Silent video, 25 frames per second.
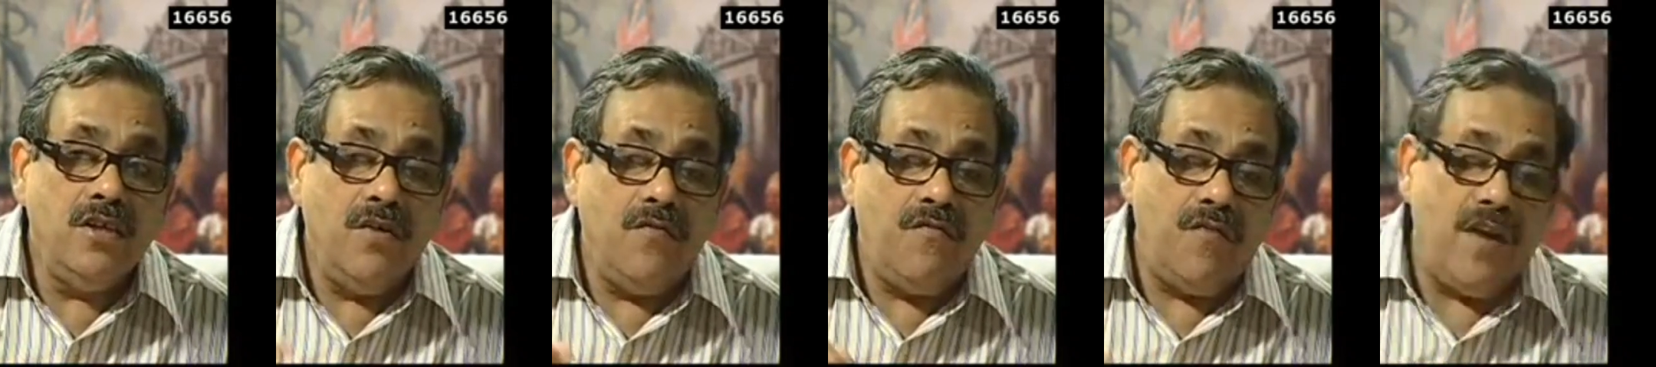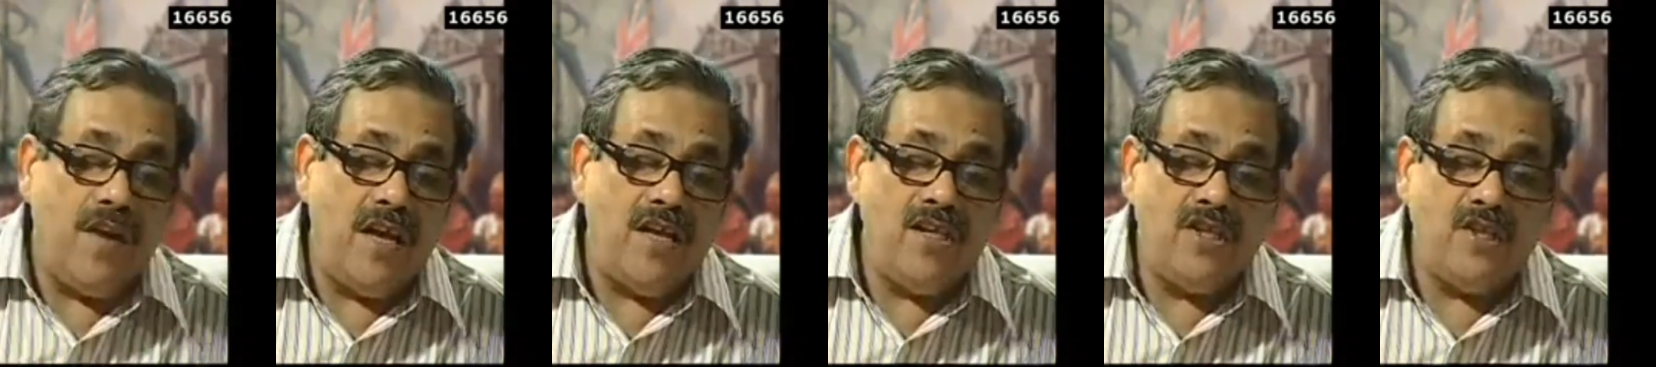
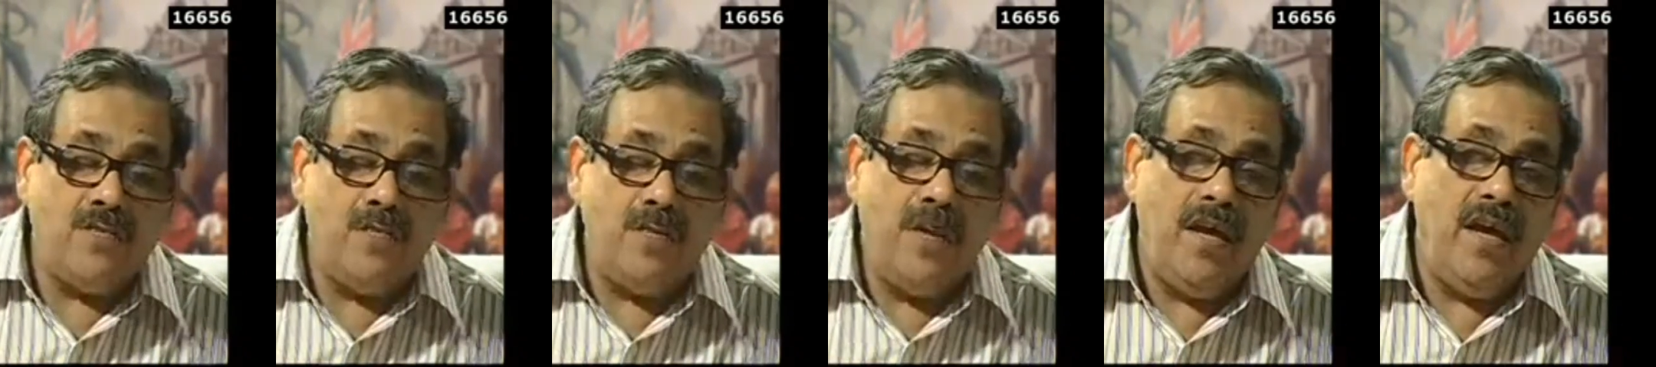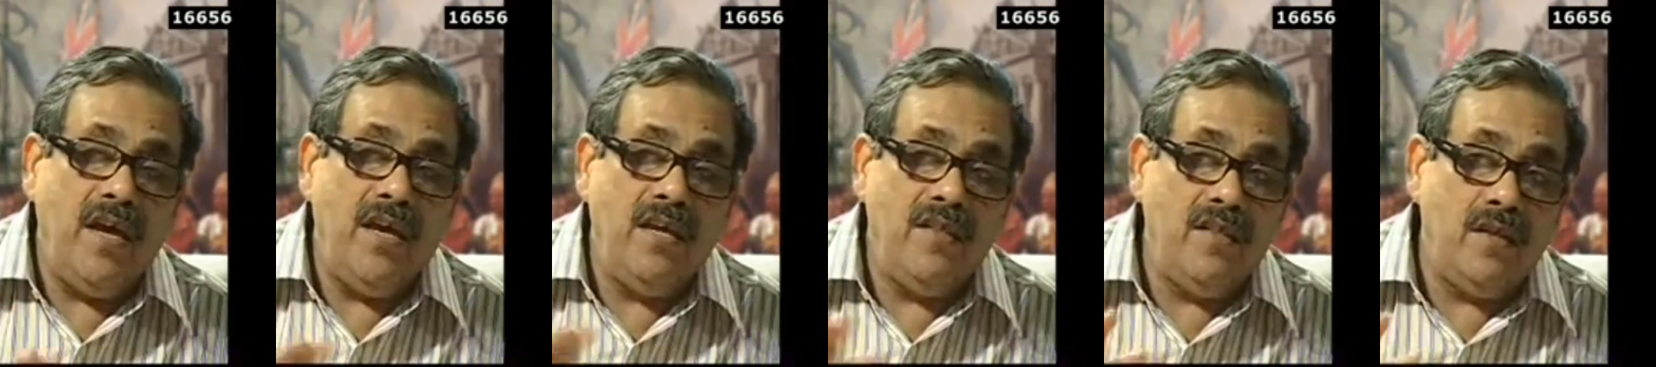the French
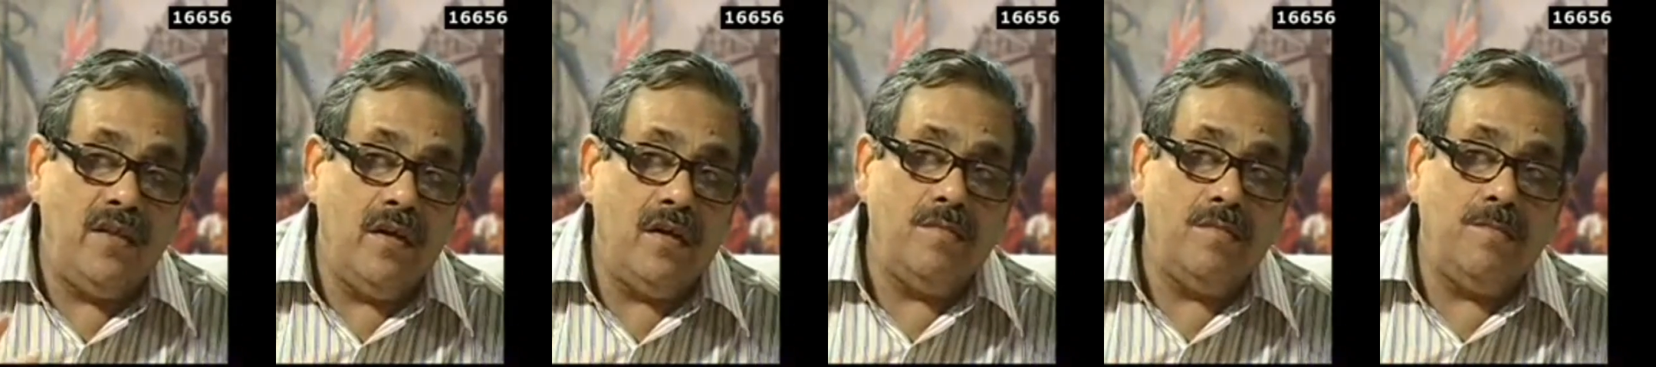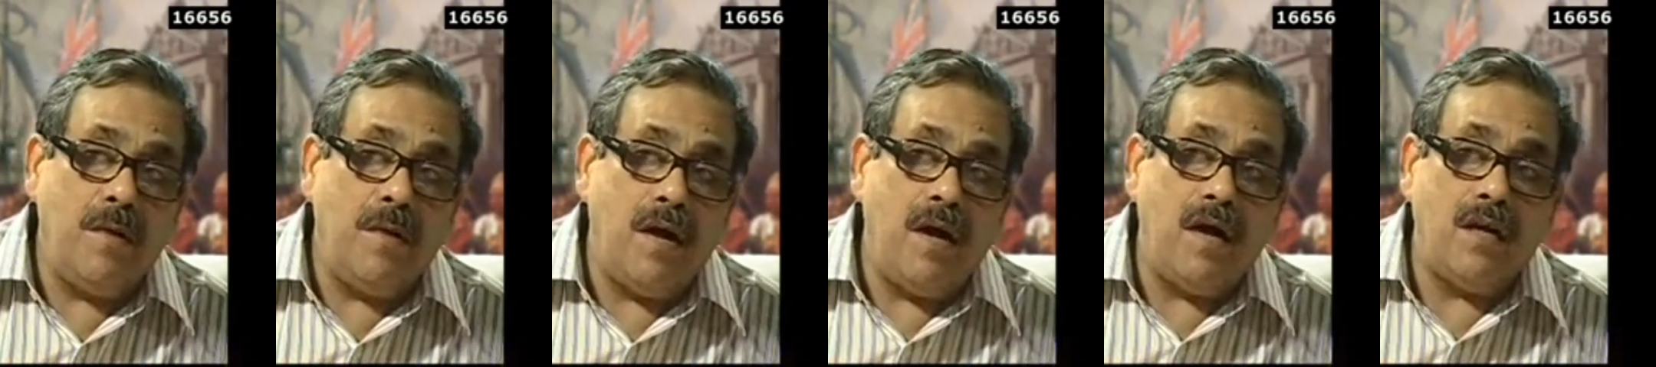playing
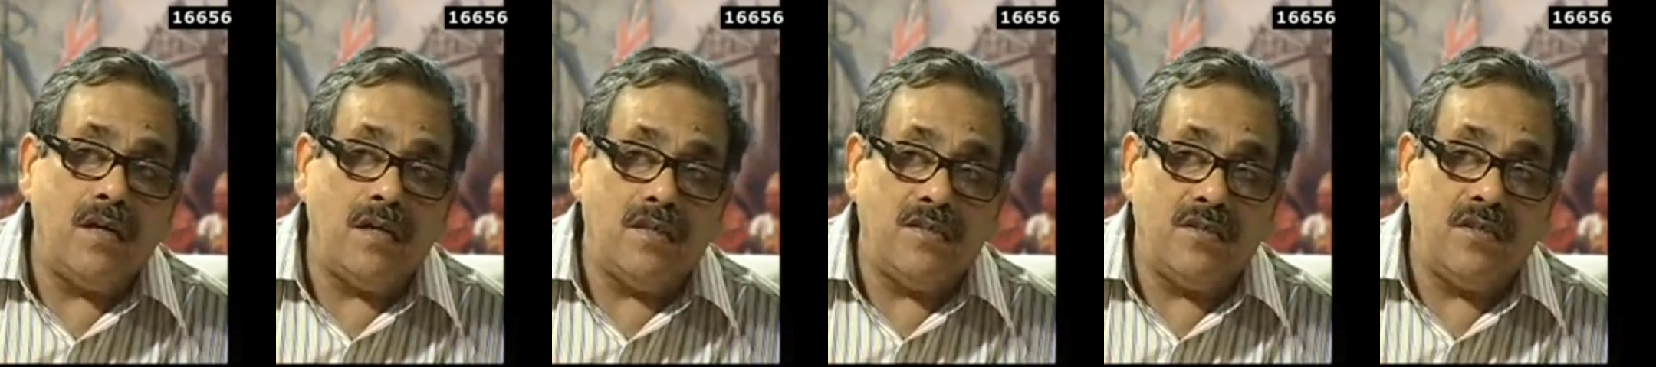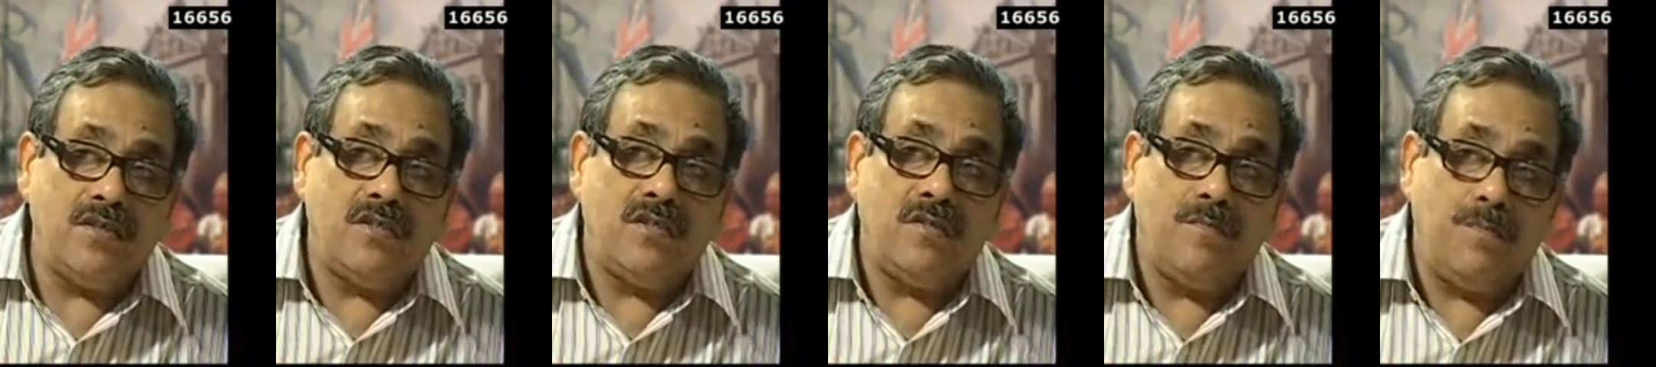their part
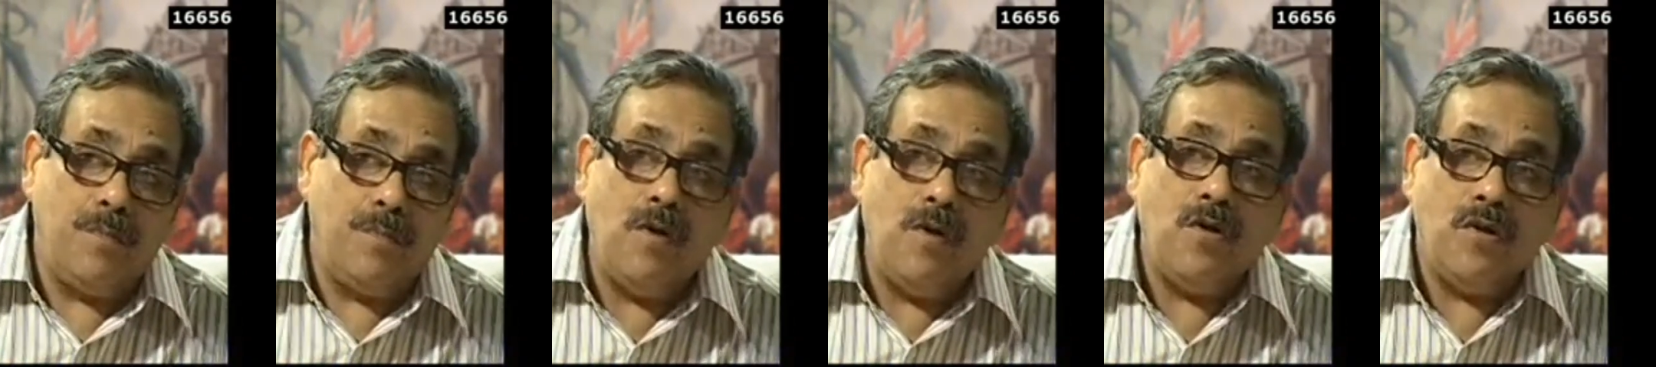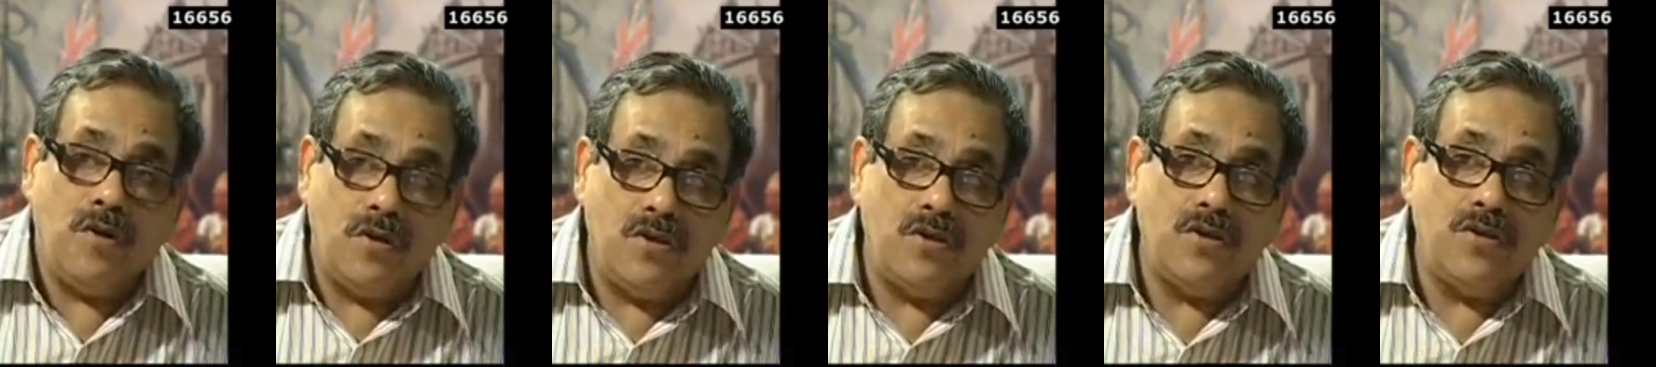as a
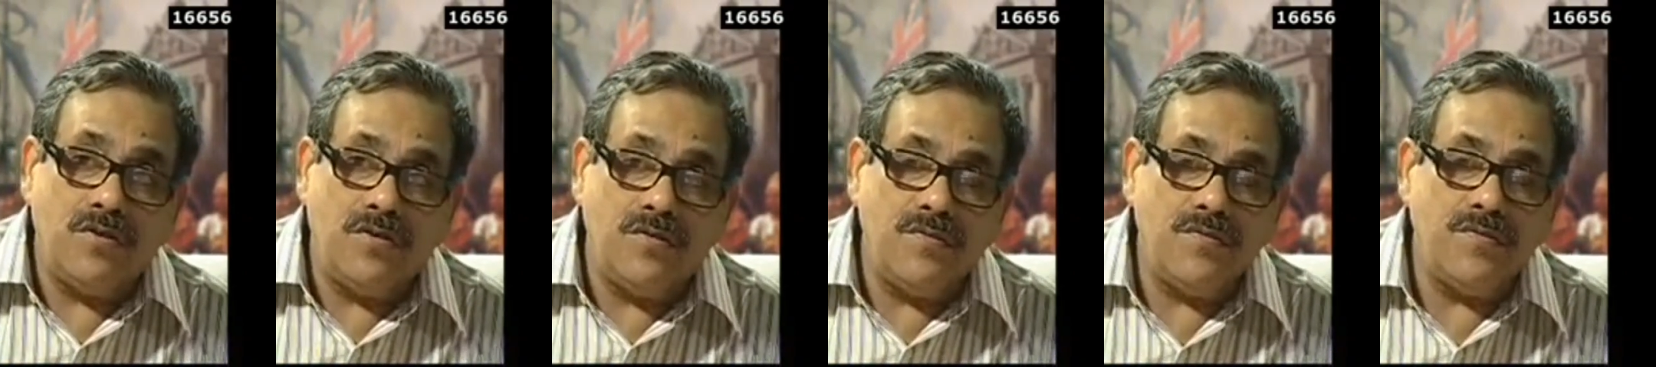support,